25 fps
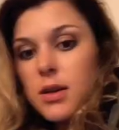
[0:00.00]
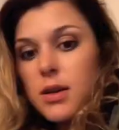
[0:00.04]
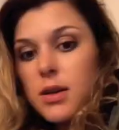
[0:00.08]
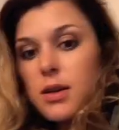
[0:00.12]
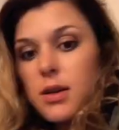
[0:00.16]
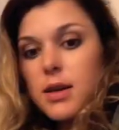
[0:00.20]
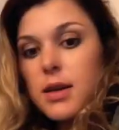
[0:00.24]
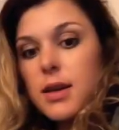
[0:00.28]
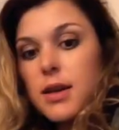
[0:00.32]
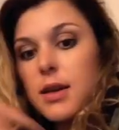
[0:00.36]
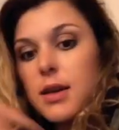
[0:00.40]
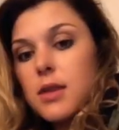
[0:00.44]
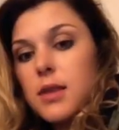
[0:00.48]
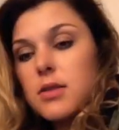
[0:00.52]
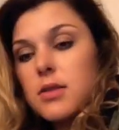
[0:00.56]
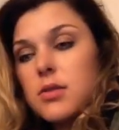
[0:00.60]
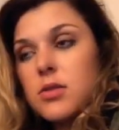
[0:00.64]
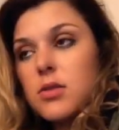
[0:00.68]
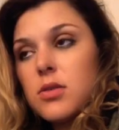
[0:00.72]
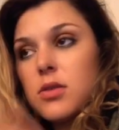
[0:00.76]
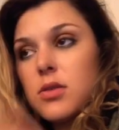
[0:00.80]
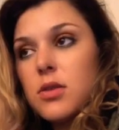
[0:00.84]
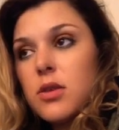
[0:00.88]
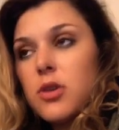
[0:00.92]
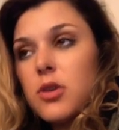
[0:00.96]
And also
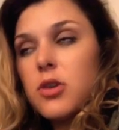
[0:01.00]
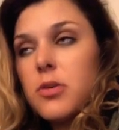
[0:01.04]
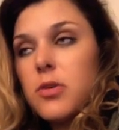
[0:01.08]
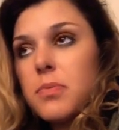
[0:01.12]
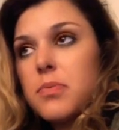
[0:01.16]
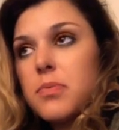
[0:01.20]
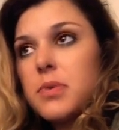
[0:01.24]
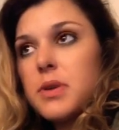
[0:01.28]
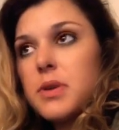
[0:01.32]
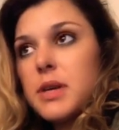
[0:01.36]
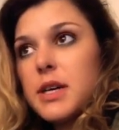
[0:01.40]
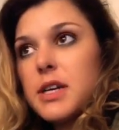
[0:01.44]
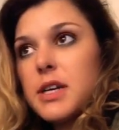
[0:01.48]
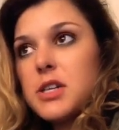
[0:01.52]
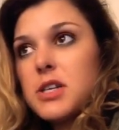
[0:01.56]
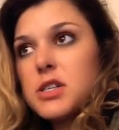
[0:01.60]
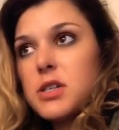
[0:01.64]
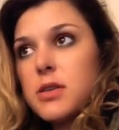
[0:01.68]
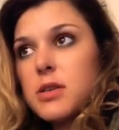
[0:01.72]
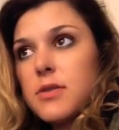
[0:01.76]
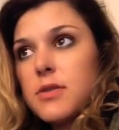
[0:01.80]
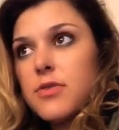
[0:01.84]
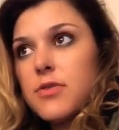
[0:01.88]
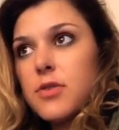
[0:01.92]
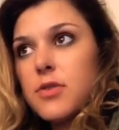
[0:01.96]
another
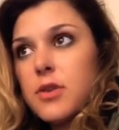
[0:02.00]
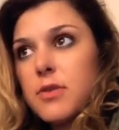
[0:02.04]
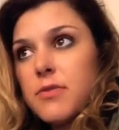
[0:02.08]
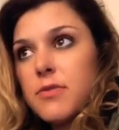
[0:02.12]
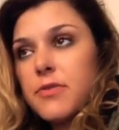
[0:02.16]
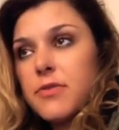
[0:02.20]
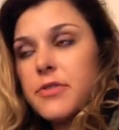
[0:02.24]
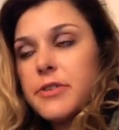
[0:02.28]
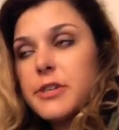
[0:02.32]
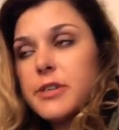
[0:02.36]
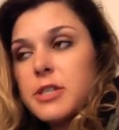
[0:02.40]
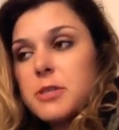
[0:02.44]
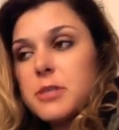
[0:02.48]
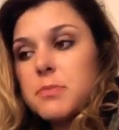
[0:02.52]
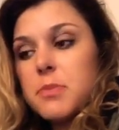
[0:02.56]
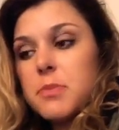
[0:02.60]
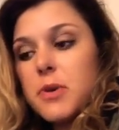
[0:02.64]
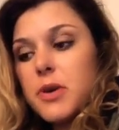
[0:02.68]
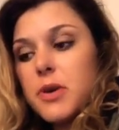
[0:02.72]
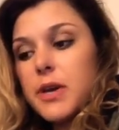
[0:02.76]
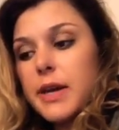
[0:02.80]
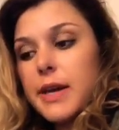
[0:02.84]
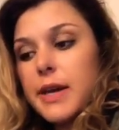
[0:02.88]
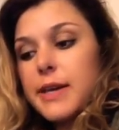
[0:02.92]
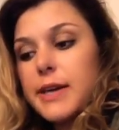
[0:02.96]
prediction from
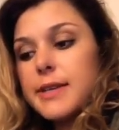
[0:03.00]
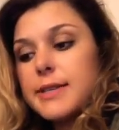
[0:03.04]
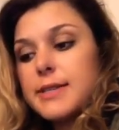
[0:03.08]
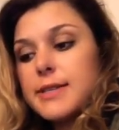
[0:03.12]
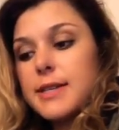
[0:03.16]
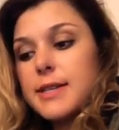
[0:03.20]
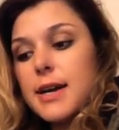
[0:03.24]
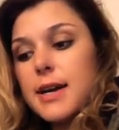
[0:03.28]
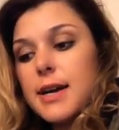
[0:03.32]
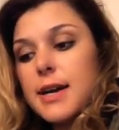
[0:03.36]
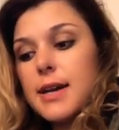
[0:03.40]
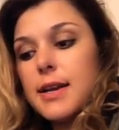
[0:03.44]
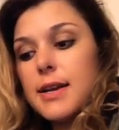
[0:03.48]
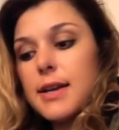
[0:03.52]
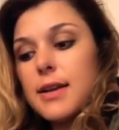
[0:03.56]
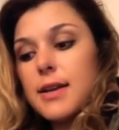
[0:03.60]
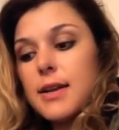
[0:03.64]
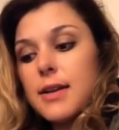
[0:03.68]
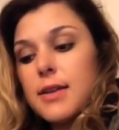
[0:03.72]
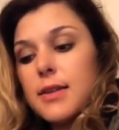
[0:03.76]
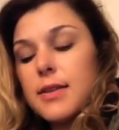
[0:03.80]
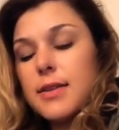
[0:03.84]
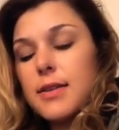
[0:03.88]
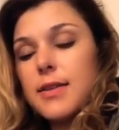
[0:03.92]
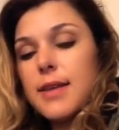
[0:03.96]
Facebook is that
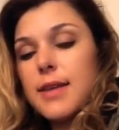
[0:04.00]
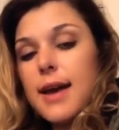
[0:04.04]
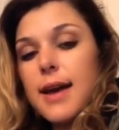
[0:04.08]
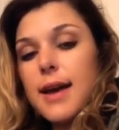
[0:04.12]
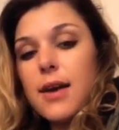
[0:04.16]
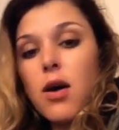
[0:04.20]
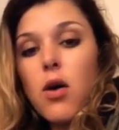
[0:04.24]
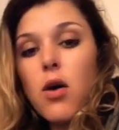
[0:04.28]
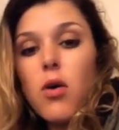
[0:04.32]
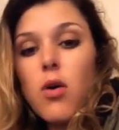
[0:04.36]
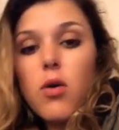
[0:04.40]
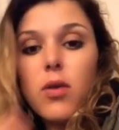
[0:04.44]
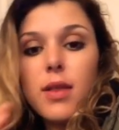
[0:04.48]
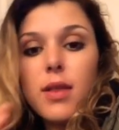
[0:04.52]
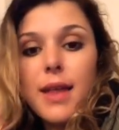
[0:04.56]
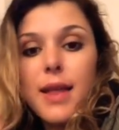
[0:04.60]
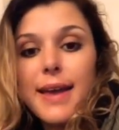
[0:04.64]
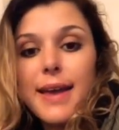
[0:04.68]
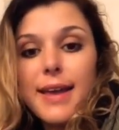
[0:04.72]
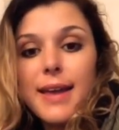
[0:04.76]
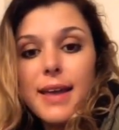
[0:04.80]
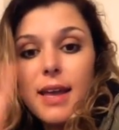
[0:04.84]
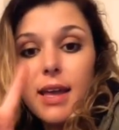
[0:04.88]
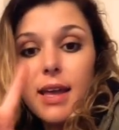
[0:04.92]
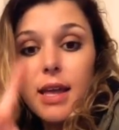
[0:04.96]
whole like
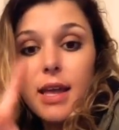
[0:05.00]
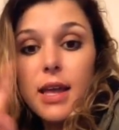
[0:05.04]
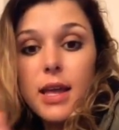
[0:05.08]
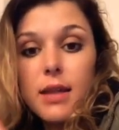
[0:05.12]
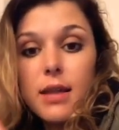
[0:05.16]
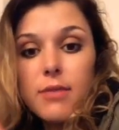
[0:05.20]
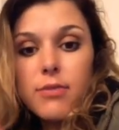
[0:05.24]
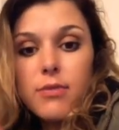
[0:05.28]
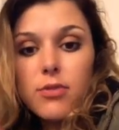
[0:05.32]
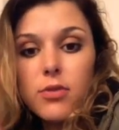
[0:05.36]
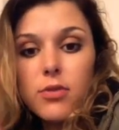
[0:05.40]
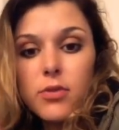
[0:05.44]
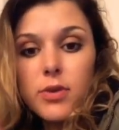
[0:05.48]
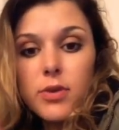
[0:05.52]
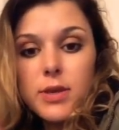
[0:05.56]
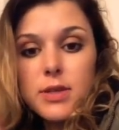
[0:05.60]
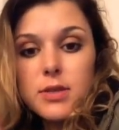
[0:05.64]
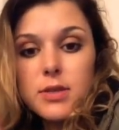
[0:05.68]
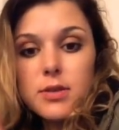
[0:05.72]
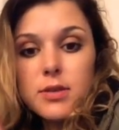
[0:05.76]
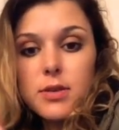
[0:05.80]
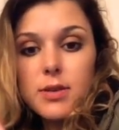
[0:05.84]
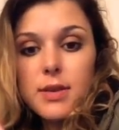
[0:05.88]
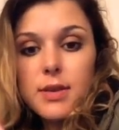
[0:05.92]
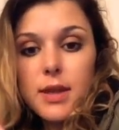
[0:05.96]

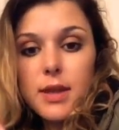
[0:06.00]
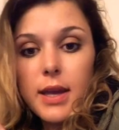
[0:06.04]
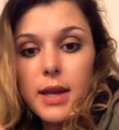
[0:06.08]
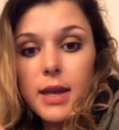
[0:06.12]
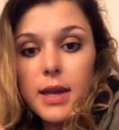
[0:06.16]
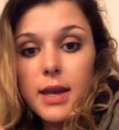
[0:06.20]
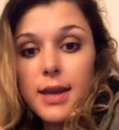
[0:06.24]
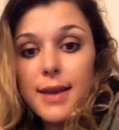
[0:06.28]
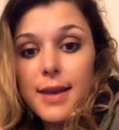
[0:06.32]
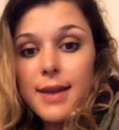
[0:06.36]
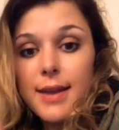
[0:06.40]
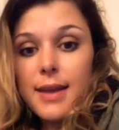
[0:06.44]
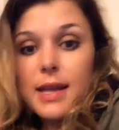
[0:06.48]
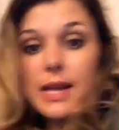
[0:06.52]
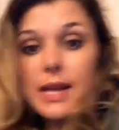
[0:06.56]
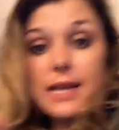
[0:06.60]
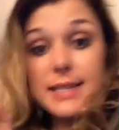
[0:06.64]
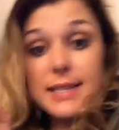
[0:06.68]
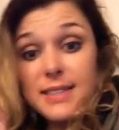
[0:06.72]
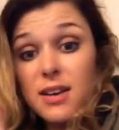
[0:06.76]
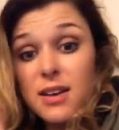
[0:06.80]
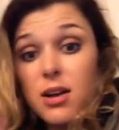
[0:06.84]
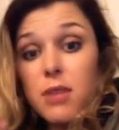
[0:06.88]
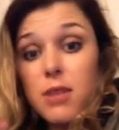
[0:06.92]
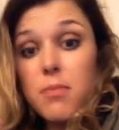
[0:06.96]
influencer thing is
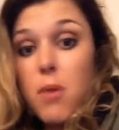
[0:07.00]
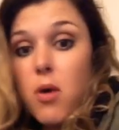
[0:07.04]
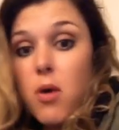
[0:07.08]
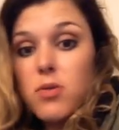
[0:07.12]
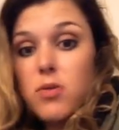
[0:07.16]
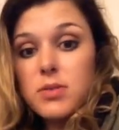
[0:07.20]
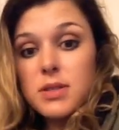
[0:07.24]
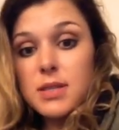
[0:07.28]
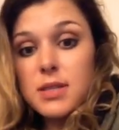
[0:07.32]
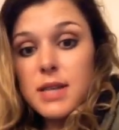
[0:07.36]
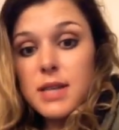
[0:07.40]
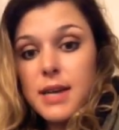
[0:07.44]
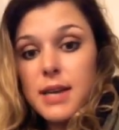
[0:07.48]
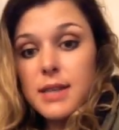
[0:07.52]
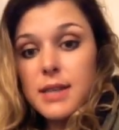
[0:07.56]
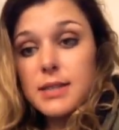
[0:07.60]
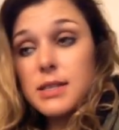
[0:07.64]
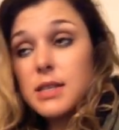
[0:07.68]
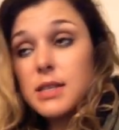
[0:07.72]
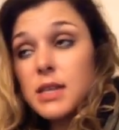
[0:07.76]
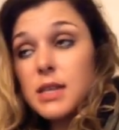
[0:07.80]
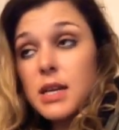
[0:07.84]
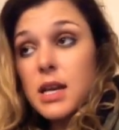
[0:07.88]
almost dead.